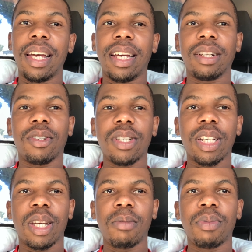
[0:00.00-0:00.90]
And because I
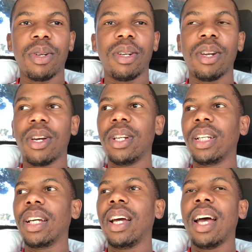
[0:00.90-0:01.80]
kept on
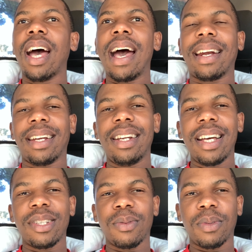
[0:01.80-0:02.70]
learning, I
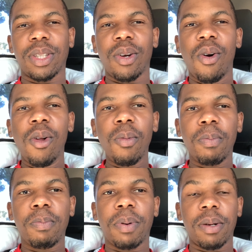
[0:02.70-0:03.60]
realized the whole
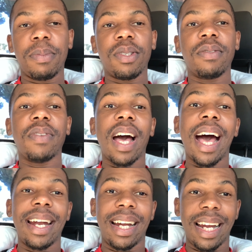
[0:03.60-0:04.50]
purpose of
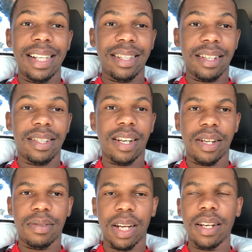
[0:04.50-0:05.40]
analyzing a
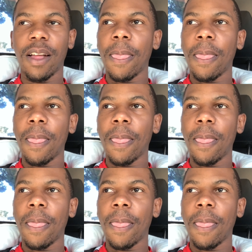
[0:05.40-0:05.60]
chart, right?